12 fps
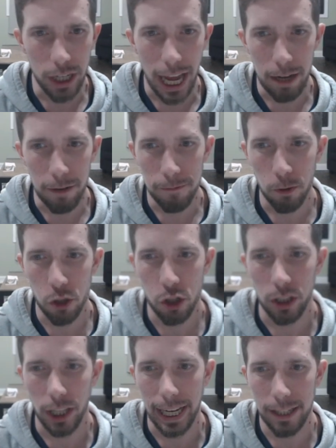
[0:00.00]
at first
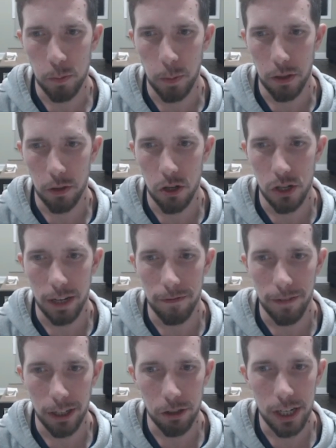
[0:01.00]
glance, but there is a
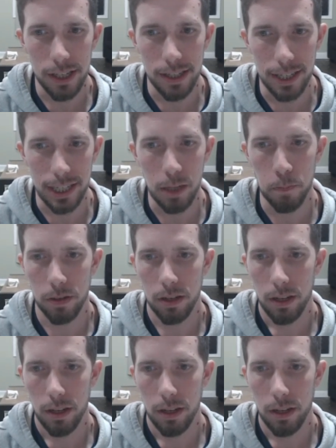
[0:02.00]
very deep